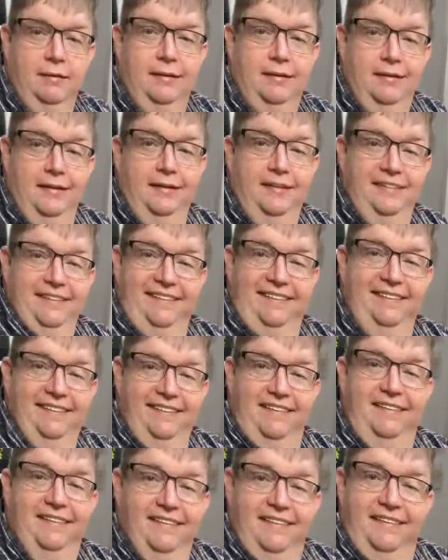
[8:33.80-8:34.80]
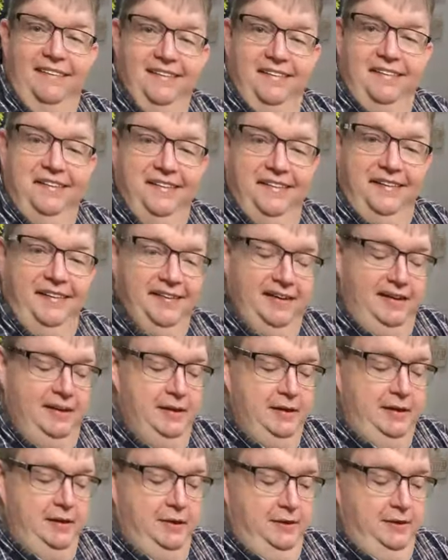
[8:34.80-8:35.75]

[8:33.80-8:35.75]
Nobody speaks.